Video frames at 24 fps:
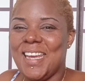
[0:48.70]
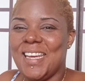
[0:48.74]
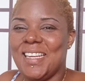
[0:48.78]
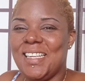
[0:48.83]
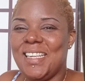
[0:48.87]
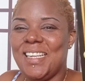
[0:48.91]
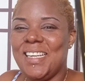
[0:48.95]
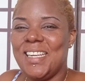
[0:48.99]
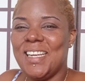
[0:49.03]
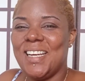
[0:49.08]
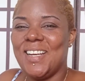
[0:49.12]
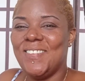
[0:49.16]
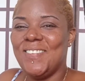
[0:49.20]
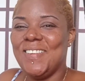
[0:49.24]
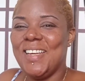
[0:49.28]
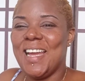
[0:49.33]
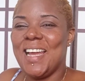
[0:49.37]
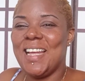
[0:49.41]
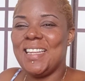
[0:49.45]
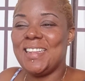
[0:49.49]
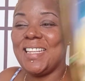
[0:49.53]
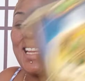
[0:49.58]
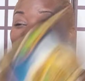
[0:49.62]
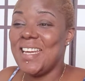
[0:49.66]
But yeah, we
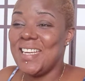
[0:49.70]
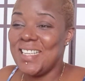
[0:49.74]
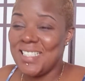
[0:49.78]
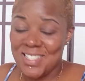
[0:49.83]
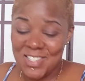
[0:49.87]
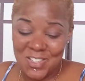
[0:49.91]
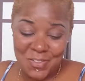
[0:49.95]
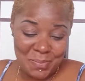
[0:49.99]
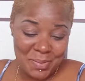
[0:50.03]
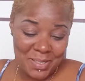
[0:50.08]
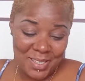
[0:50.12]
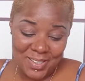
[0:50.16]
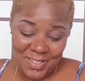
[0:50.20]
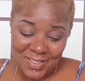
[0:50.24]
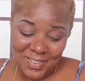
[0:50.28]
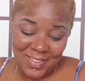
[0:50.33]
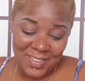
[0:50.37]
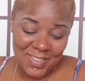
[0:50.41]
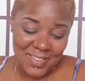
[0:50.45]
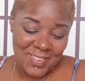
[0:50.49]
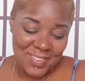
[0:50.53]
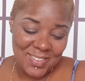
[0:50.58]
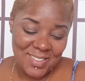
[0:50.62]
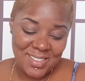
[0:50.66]
got the Ace of
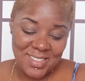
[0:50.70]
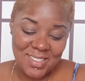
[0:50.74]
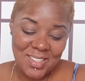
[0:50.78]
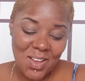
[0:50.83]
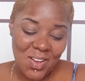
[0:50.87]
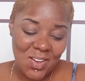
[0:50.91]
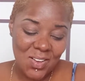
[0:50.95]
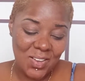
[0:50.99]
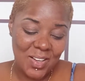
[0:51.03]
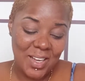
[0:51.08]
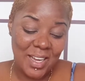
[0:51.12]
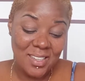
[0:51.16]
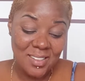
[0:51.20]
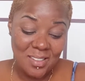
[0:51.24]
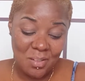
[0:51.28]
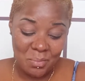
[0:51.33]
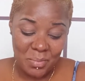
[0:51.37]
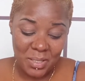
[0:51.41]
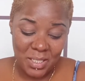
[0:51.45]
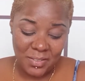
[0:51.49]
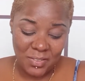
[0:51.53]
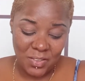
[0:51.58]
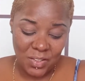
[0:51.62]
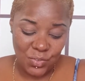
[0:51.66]
Pentacles. So in the
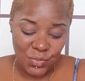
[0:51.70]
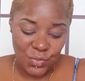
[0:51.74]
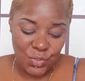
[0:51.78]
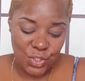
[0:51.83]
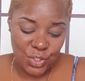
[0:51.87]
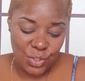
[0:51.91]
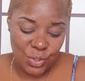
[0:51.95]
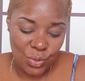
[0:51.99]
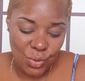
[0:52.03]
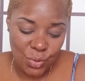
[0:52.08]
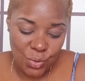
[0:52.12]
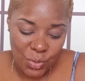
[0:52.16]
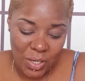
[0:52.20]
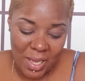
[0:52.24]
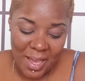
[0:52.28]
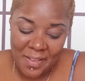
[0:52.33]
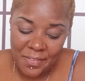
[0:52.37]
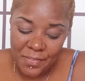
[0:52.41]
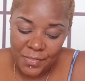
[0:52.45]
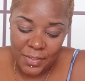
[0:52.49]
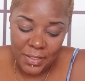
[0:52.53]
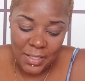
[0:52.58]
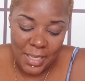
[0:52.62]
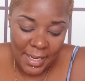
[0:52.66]
month of June, I
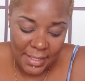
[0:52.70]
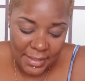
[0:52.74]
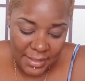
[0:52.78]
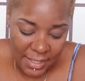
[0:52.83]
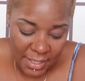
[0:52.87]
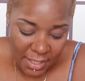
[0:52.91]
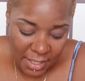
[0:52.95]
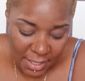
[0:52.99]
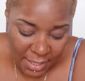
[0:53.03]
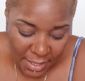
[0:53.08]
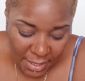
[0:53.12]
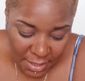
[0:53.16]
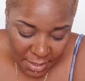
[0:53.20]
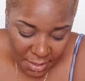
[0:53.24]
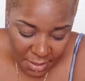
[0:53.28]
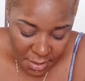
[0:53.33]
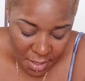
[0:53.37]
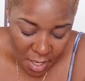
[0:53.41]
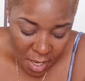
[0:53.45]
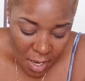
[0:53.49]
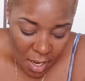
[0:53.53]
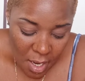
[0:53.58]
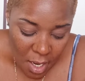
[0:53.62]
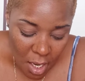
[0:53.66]
feel like there
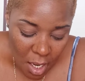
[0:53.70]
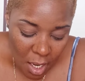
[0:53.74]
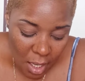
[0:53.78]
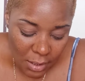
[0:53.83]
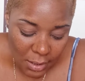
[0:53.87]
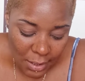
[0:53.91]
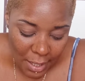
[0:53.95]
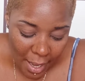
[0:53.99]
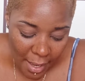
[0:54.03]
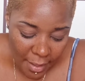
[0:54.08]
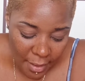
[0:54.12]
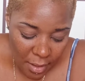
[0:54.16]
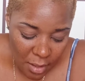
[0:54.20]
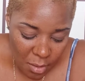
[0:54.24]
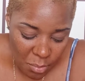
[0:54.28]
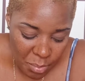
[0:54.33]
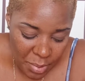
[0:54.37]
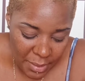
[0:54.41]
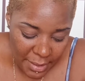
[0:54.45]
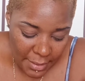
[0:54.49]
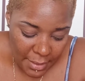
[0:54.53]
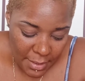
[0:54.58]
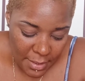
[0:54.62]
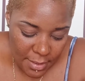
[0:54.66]
is a lot of
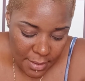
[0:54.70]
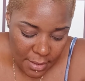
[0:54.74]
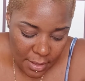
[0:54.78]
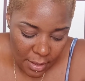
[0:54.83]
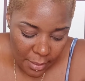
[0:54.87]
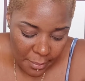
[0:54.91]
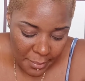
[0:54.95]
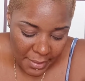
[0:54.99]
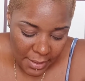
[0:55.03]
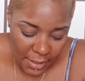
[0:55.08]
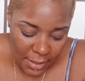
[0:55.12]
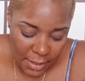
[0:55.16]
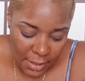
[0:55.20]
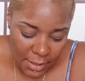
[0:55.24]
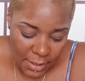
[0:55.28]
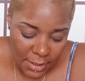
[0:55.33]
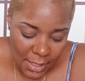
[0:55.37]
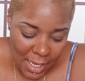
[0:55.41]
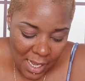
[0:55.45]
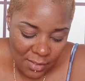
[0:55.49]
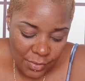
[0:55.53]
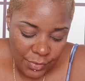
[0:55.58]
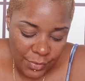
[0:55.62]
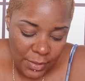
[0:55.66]
abundance coming
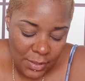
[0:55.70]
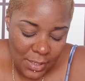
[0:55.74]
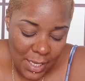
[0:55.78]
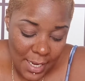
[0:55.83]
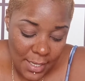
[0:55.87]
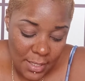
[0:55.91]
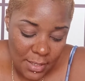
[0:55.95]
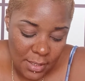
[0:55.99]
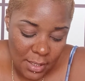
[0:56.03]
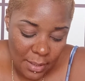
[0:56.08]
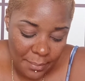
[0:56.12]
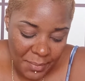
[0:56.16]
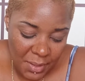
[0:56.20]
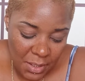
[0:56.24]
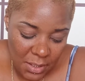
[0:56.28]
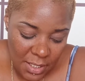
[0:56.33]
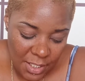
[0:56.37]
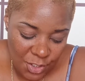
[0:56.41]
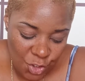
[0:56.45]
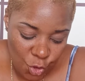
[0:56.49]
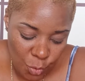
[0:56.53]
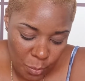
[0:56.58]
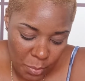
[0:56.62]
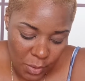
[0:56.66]
in. I feel like something
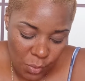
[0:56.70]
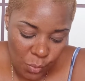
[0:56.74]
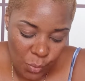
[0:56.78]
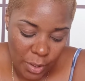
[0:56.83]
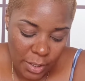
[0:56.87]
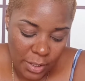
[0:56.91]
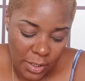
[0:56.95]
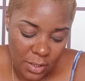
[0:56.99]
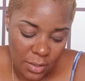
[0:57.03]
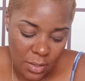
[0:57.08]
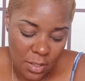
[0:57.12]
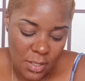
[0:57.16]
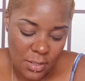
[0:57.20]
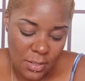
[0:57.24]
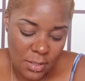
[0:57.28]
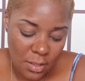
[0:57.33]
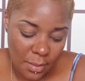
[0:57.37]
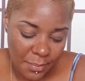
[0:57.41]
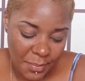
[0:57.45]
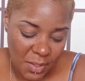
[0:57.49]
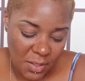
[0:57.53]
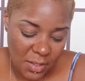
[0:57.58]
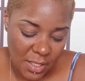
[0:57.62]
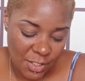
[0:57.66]
that you've been working on,
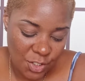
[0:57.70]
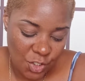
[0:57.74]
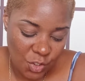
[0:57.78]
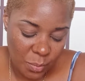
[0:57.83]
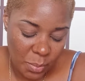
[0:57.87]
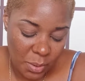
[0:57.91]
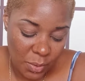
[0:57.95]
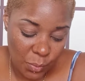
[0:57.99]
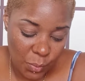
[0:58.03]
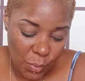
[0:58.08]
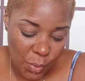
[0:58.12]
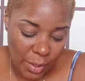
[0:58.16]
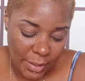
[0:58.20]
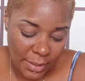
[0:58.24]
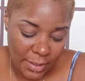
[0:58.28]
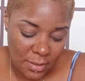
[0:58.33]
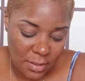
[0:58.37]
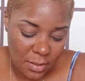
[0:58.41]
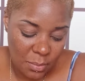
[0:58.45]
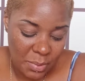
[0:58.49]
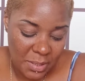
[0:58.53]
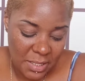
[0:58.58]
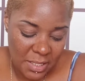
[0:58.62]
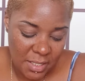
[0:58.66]
something that you've been wanting
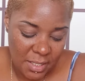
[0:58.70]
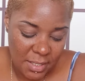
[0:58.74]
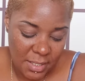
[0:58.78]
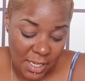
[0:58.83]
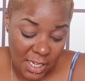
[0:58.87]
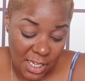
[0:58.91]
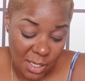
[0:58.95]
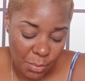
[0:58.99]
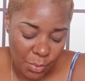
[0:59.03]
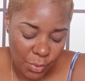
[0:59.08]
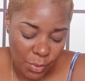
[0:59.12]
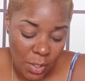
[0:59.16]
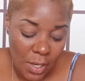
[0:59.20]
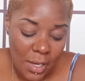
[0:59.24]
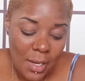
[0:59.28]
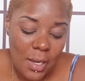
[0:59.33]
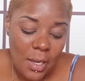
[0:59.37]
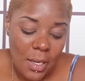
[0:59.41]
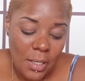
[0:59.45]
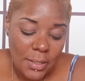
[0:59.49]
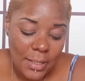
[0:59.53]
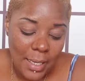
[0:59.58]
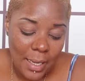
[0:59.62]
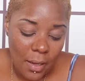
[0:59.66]
to be stable.
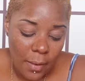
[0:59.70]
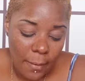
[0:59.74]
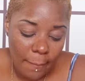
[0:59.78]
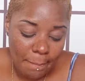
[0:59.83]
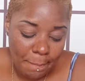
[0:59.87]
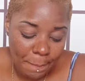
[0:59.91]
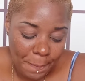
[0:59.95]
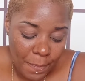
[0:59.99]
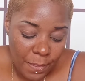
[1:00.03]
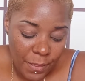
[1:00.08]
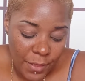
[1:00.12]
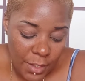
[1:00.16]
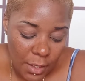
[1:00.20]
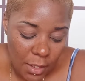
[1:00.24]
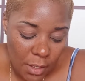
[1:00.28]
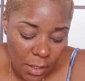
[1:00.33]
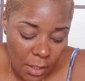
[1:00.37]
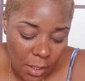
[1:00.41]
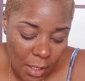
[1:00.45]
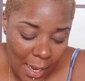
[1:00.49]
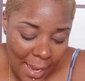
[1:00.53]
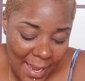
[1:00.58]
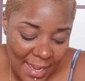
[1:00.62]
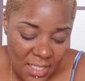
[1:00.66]
Now,
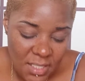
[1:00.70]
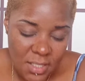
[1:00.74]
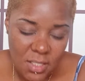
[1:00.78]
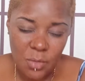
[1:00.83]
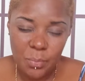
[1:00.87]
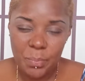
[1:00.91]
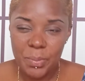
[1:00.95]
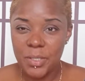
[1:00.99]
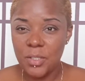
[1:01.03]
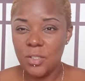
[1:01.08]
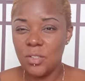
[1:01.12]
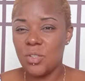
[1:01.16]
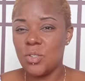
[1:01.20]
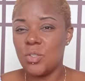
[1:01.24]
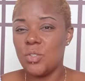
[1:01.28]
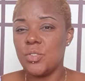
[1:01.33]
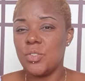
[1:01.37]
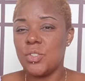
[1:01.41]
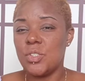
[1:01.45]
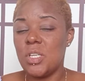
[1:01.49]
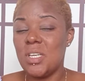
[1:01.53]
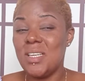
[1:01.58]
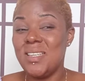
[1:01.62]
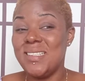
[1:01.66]
the Ace of
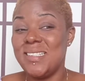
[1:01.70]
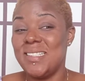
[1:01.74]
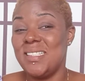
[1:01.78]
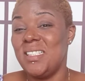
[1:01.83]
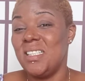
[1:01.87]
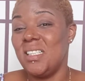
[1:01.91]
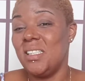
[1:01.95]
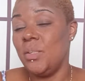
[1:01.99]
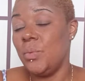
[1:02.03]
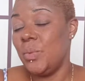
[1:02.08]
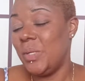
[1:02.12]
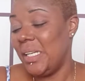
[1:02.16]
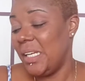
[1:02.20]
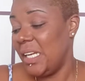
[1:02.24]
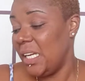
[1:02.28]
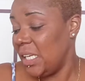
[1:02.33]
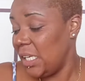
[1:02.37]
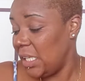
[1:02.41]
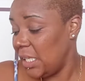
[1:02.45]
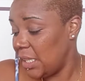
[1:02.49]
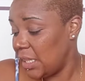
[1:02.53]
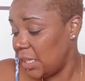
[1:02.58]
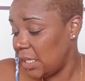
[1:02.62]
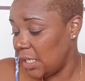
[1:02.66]
Pentacles is dealing with
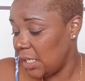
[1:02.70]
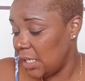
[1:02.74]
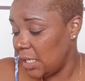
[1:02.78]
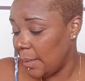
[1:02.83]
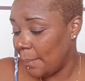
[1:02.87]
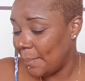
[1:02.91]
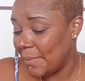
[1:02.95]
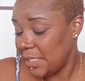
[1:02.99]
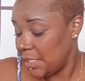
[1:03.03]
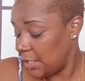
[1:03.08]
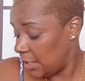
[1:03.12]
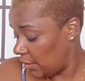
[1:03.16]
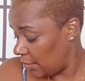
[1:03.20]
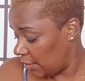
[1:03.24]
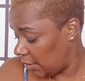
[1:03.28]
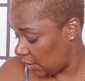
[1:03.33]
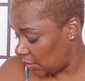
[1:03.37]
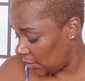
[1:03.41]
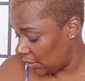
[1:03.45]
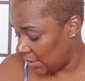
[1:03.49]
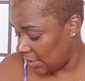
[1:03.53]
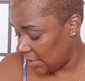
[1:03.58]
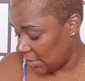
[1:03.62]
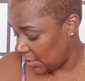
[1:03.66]
anything
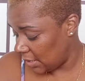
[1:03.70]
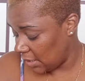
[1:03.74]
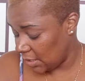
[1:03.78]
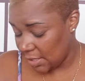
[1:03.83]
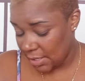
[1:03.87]
materialistic.